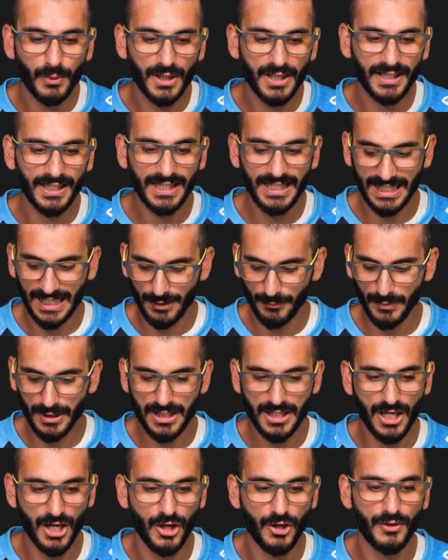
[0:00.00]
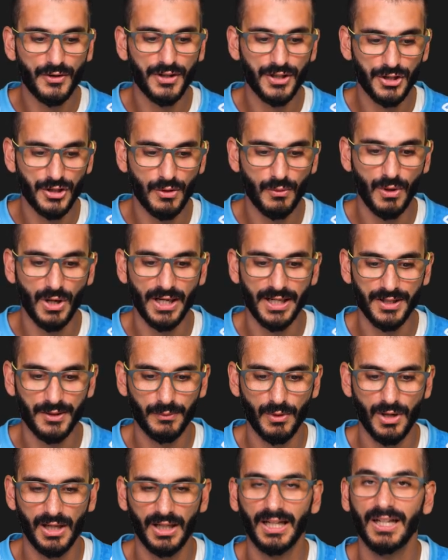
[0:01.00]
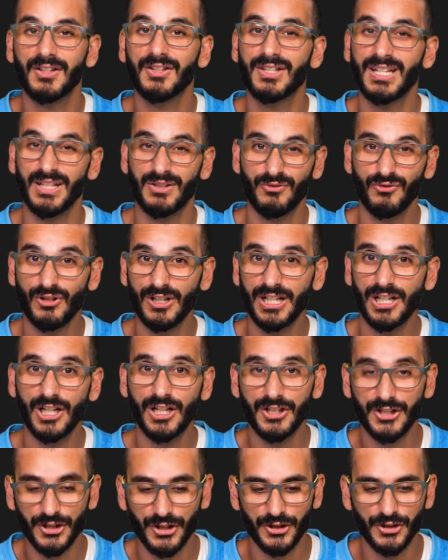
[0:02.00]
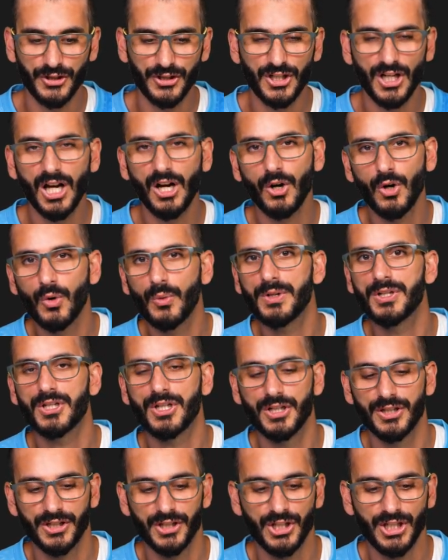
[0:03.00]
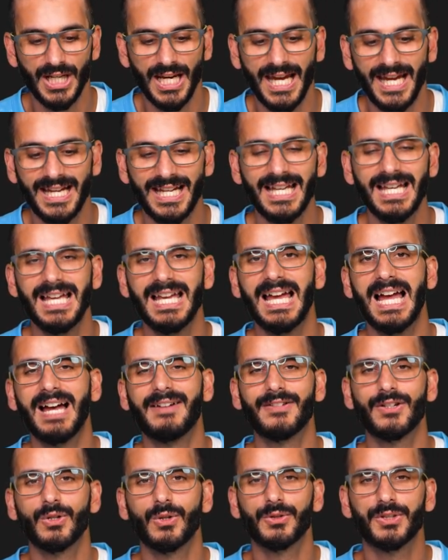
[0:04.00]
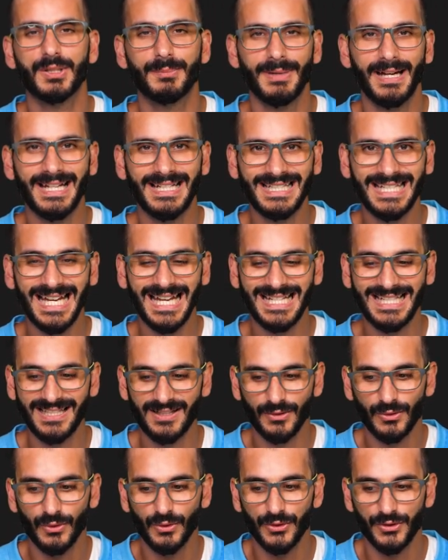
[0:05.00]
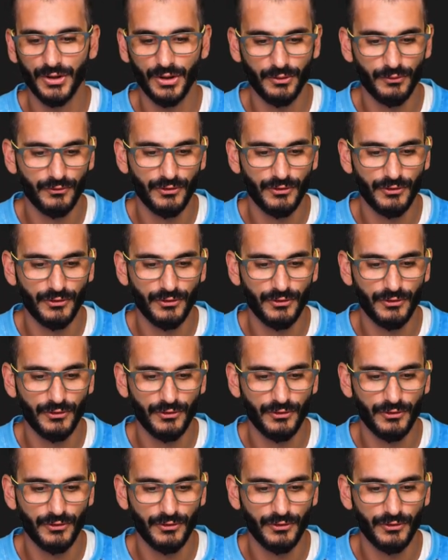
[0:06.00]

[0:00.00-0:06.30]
working and we know the UI is working. So that's really good. It's a good start, always good to check. Having automated tests also